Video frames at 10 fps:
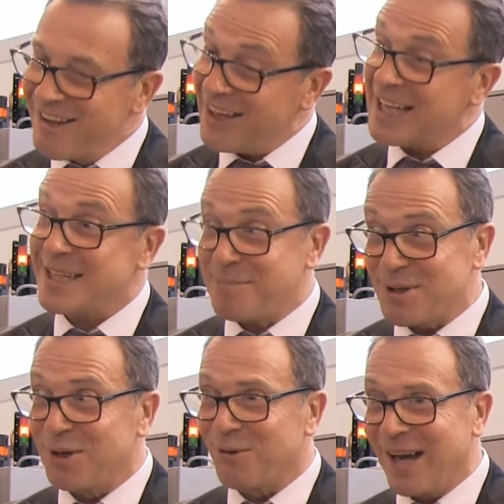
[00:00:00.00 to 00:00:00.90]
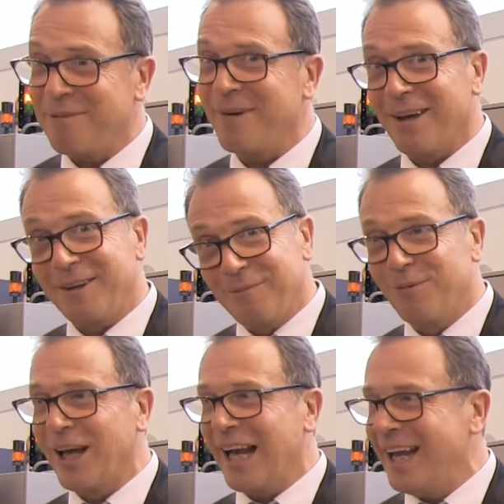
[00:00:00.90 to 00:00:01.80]
That's absolutely right. We are
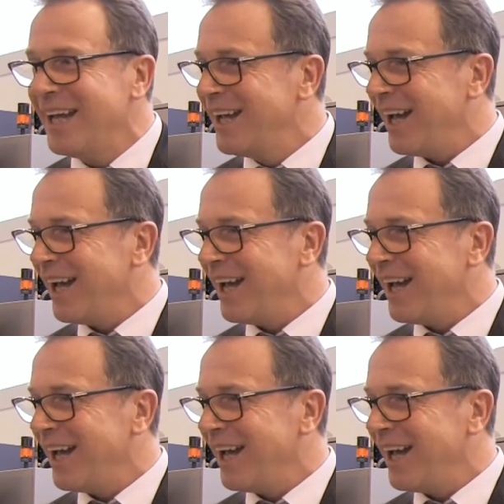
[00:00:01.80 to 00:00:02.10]
really